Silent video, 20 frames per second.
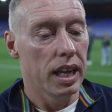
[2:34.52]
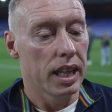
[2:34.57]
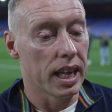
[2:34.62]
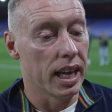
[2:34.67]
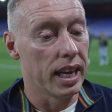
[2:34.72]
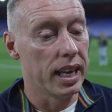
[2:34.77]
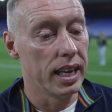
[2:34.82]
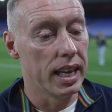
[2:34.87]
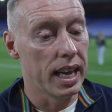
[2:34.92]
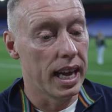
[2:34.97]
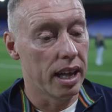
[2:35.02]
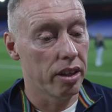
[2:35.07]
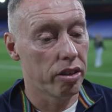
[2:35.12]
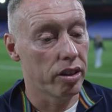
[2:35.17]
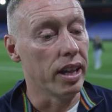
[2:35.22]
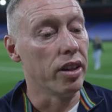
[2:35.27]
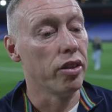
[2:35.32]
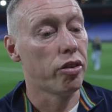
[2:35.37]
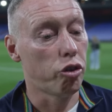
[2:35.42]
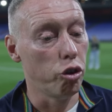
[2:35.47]

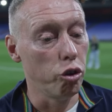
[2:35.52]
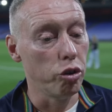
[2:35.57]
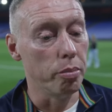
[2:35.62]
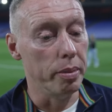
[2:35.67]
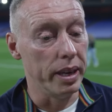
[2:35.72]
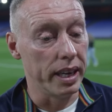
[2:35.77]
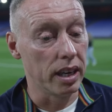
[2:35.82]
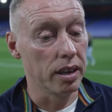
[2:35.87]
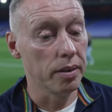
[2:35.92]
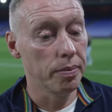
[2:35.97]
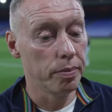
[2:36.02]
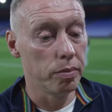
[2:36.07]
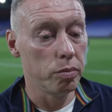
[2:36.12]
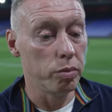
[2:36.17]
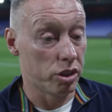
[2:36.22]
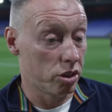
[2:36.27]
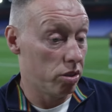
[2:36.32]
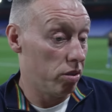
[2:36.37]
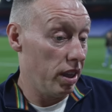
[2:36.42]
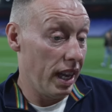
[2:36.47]
than through the middle,
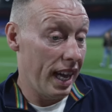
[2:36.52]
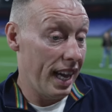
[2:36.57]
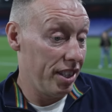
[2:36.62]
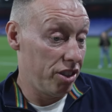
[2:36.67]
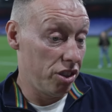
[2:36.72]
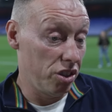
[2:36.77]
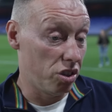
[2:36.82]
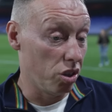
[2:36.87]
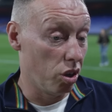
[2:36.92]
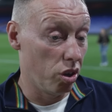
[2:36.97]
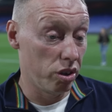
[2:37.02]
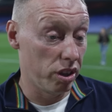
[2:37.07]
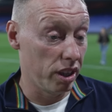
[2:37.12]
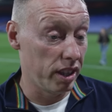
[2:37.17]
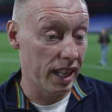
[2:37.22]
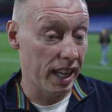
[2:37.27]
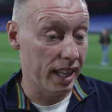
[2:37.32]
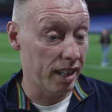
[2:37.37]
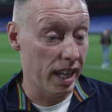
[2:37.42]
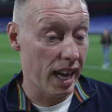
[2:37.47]
which, as you saw,
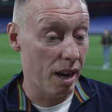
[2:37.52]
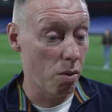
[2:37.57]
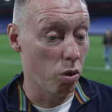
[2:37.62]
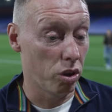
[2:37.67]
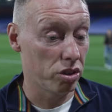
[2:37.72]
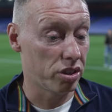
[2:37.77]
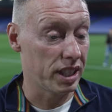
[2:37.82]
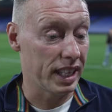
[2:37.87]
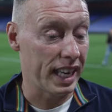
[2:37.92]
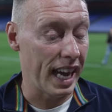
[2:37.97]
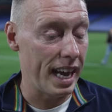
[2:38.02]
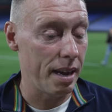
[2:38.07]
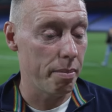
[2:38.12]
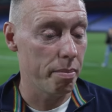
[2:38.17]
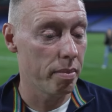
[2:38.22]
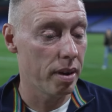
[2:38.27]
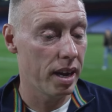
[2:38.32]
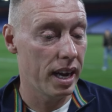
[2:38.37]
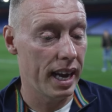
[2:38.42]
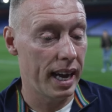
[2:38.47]
that was the
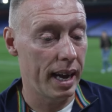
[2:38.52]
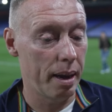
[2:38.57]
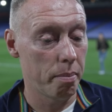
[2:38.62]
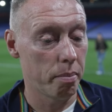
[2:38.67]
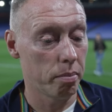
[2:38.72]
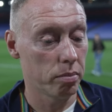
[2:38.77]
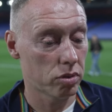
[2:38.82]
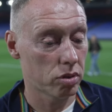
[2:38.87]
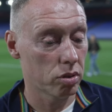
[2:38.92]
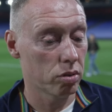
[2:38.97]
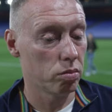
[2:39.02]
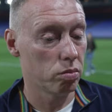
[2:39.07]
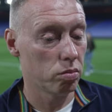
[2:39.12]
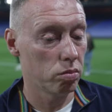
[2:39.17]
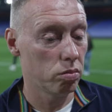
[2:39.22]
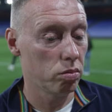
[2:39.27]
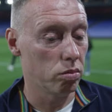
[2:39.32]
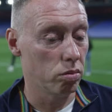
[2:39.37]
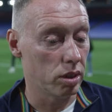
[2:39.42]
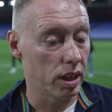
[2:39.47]
game. So
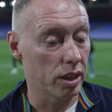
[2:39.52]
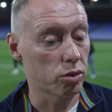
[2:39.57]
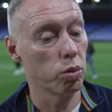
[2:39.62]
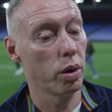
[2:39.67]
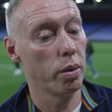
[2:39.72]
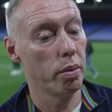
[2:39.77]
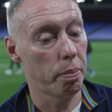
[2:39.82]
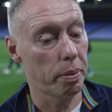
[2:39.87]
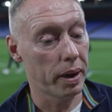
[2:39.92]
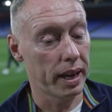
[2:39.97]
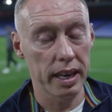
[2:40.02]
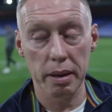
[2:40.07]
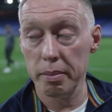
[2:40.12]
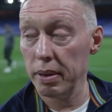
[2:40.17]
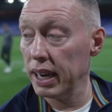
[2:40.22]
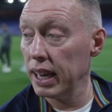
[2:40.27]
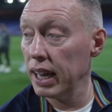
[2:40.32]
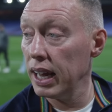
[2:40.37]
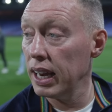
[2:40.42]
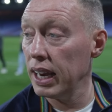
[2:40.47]
that's where we played him
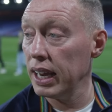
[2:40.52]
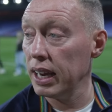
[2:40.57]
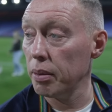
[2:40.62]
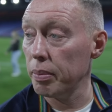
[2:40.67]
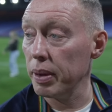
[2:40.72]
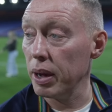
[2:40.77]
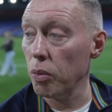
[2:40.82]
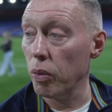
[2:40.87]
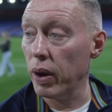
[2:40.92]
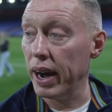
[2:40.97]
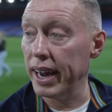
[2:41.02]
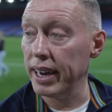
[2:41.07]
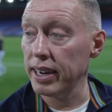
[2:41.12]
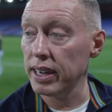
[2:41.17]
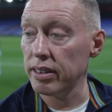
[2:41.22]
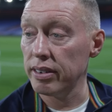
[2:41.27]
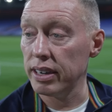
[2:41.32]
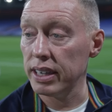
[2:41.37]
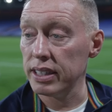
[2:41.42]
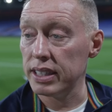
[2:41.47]
a little bit
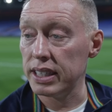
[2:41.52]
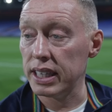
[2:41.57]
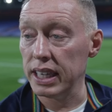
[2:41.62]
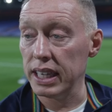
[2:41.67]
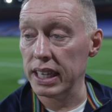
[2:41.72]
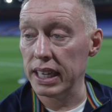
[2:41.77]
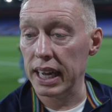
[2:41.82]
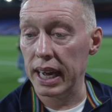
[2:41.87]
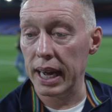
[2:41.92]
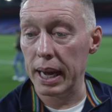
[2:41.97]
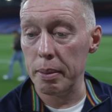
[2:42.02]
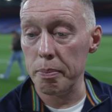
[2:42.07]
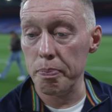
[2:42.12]
wider. And he...